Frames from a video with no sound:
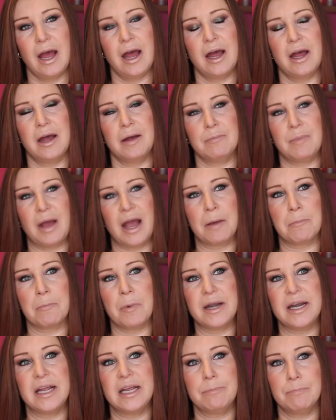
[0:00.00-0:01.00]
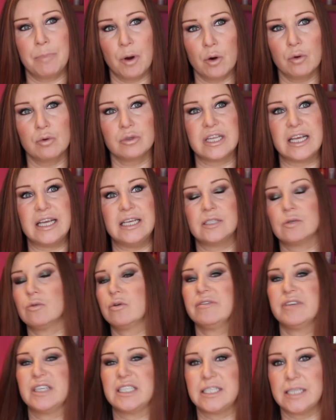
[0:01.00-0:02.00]
and when he pulls, it's
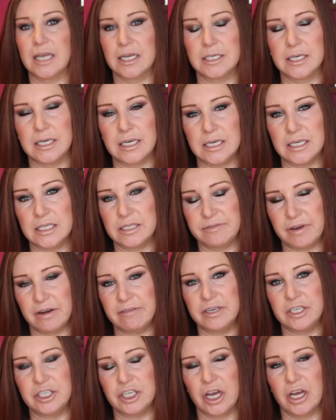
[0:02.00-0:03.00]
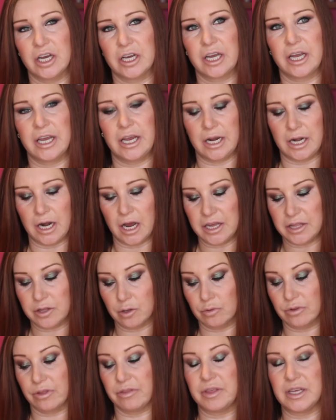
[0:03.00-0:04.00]
all of a sudden and it's very jerky, and I
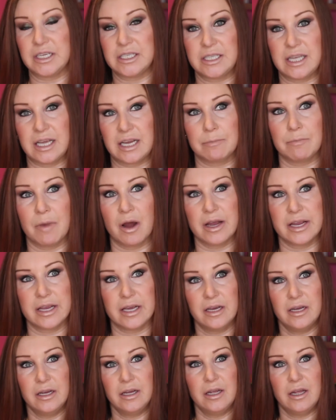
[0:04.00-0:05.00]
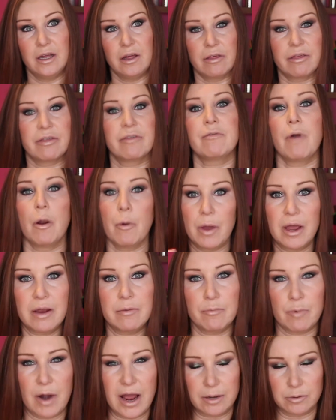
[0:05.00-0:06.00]
thought that this thing might throw
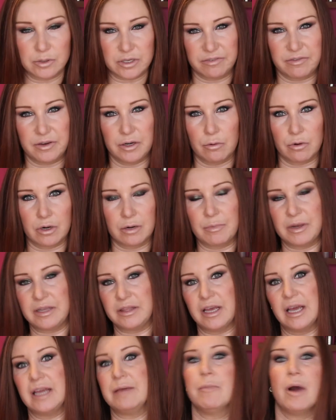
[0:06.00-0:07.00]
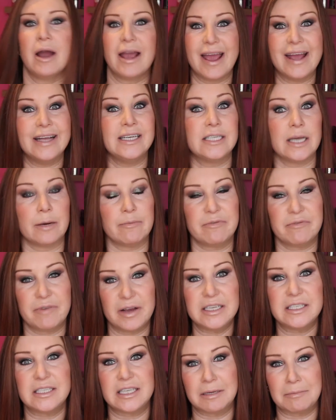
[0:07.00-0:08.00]
him round, if you know what I mean, that he might end up
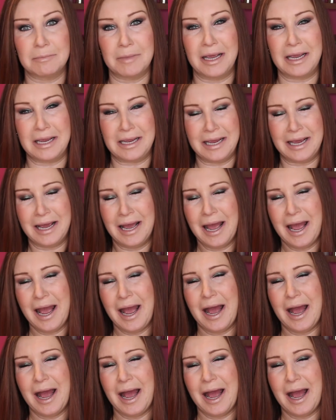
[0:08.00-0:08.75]
facing me.